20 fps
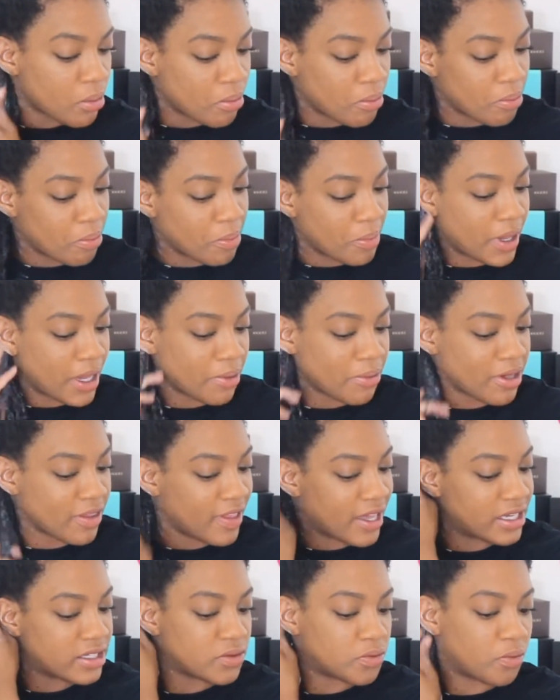maybe
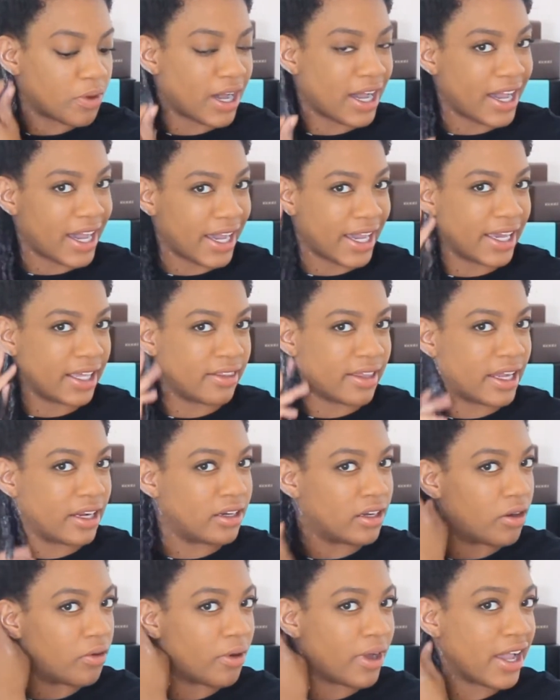that's why they
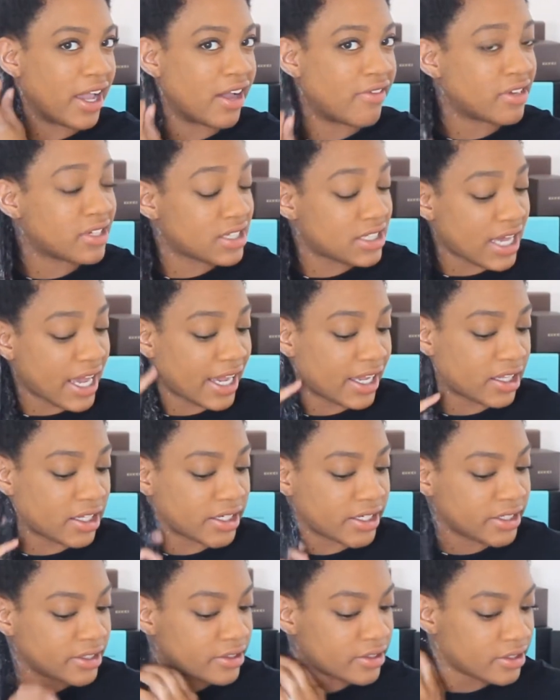don't have a
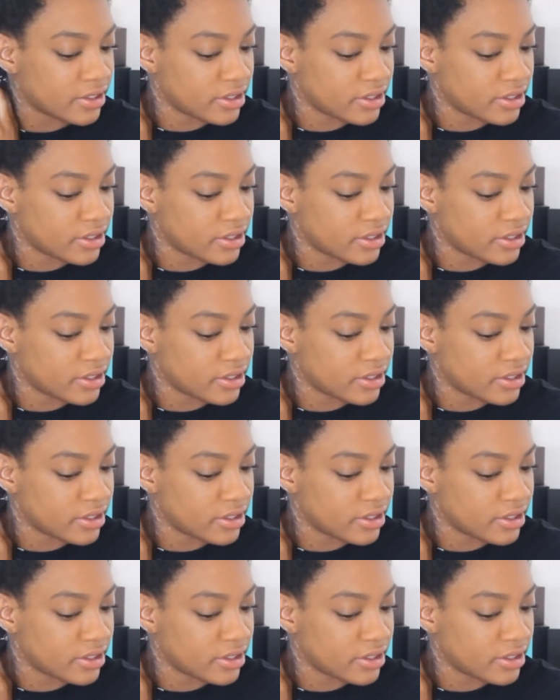styler.